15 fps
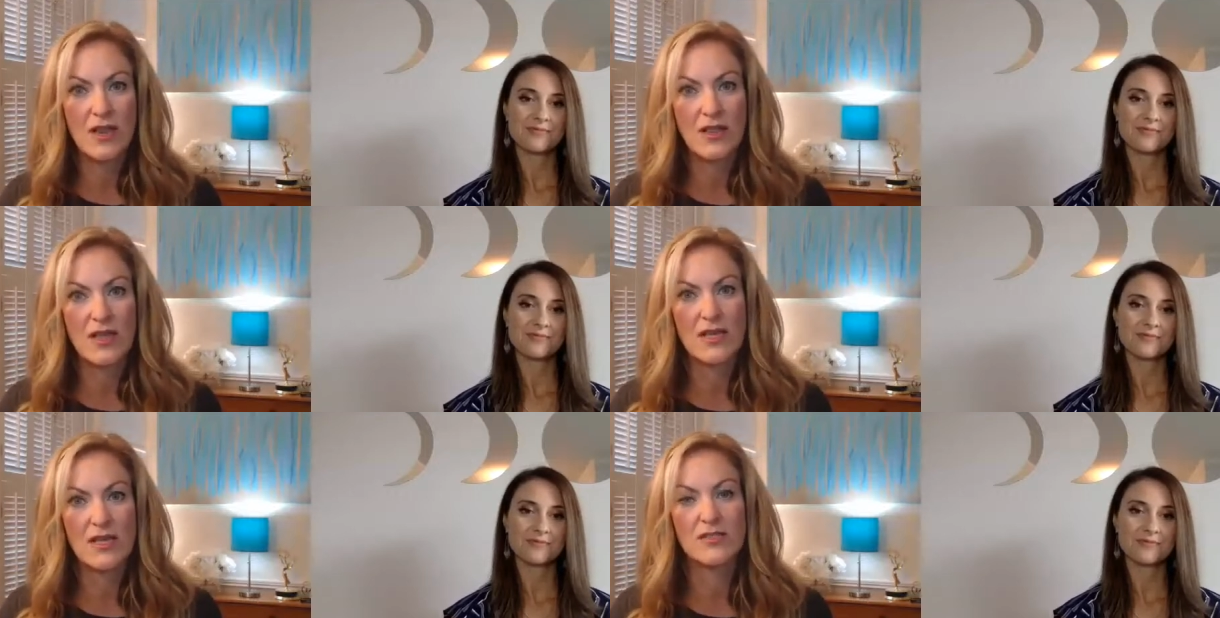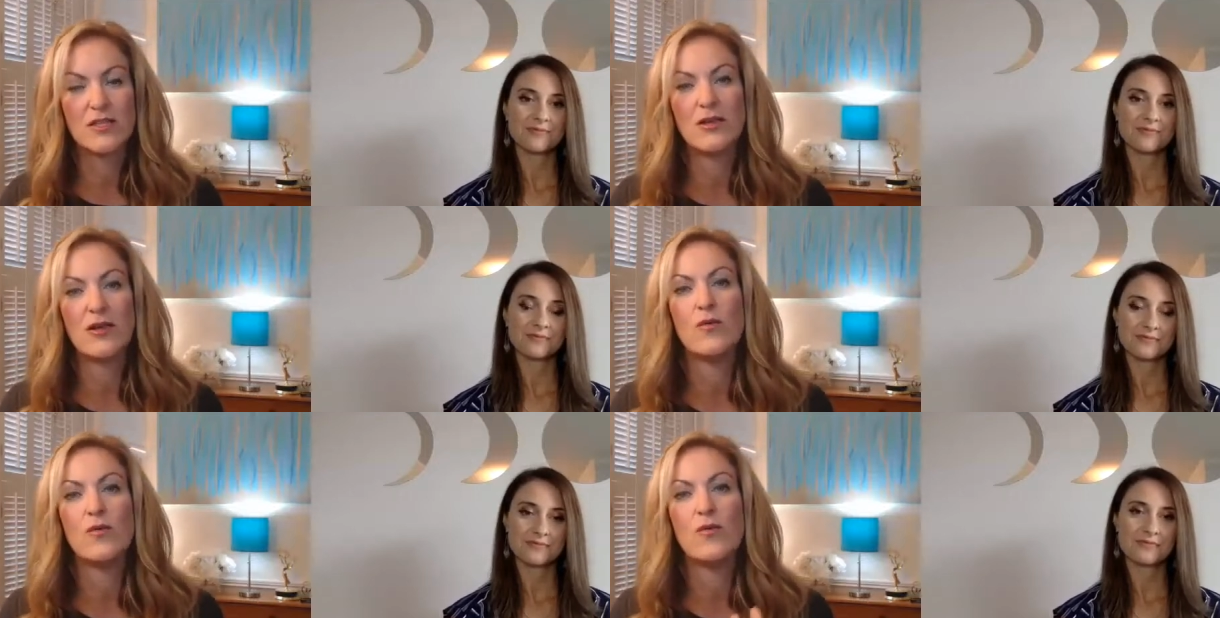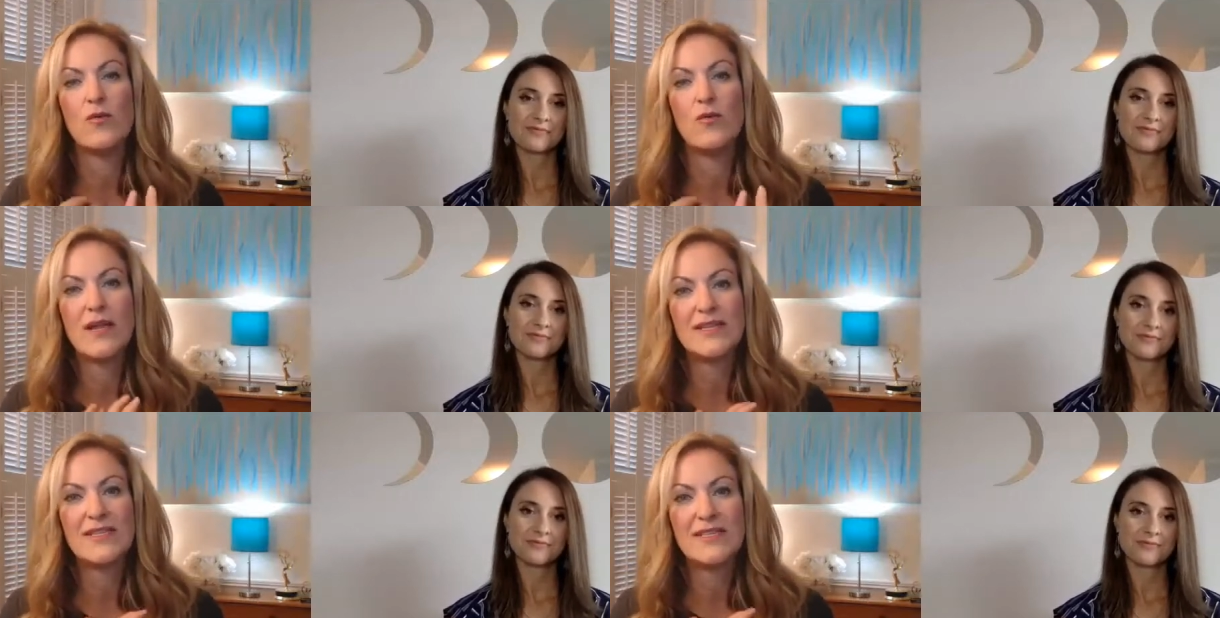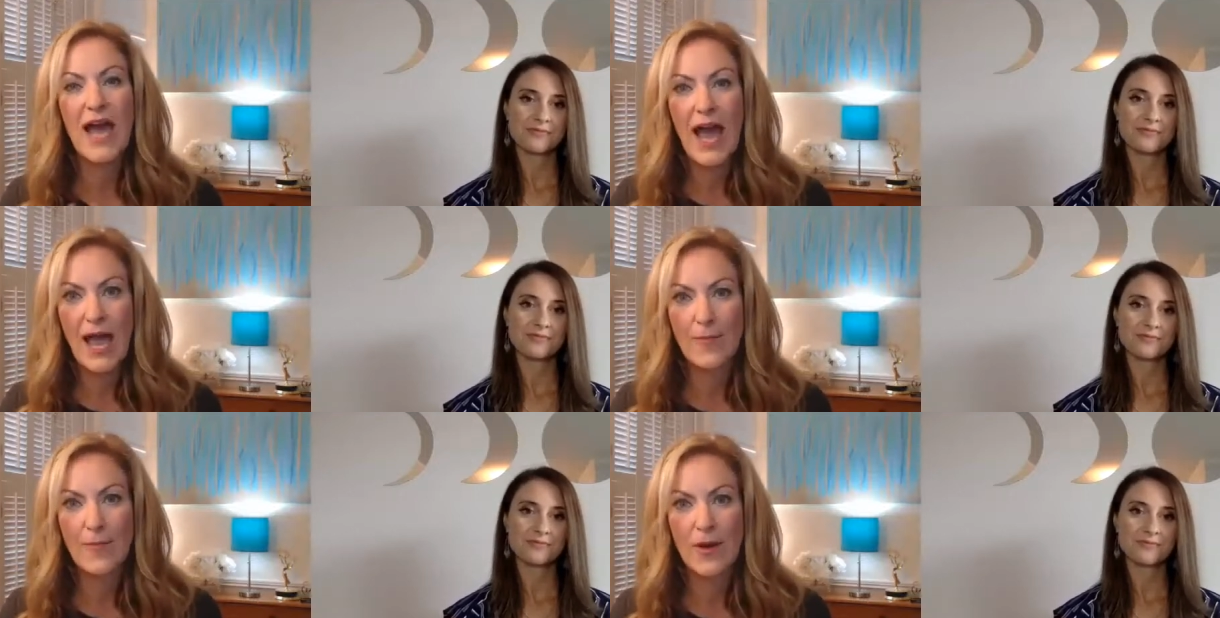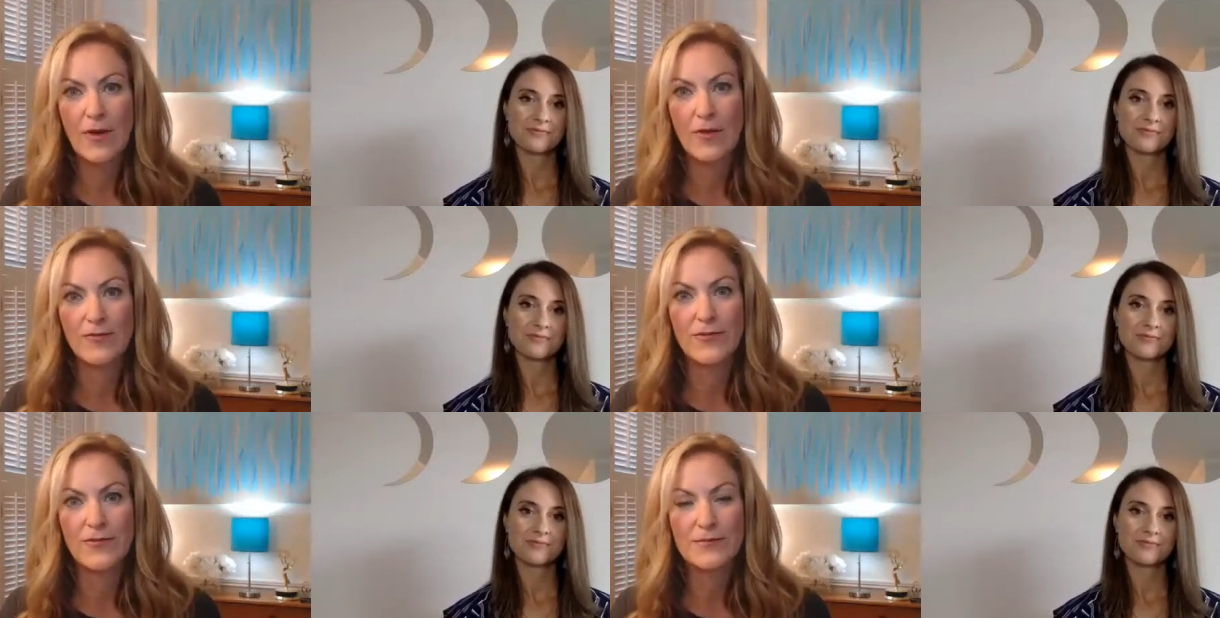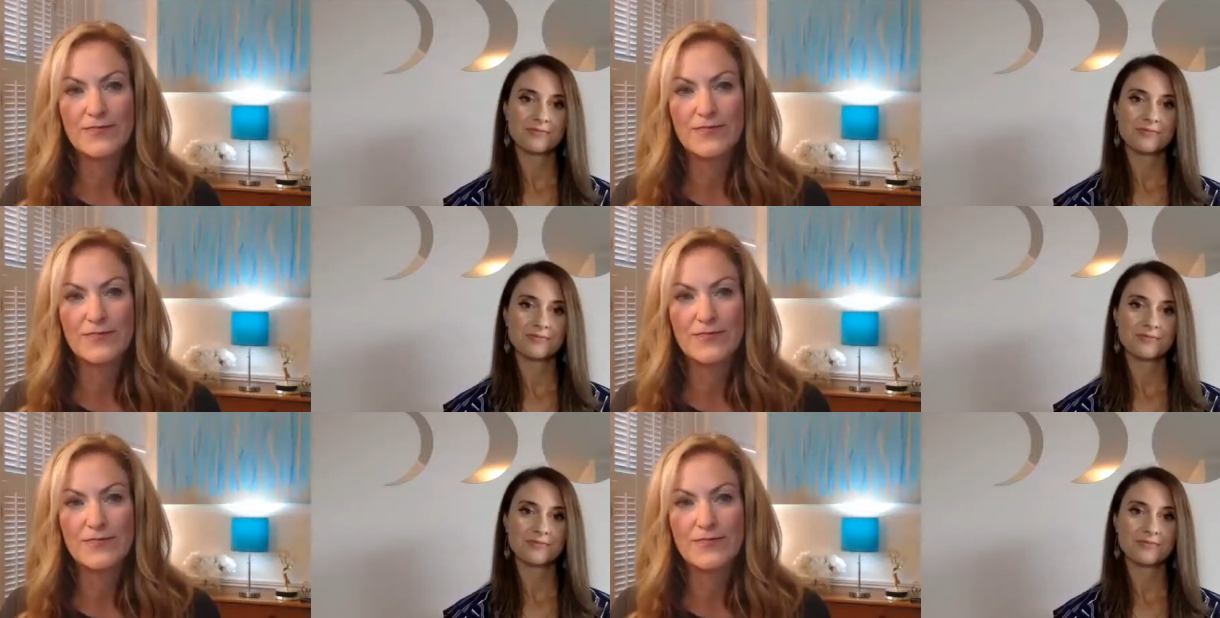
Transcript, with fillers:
Speaker 1: in this you know what type of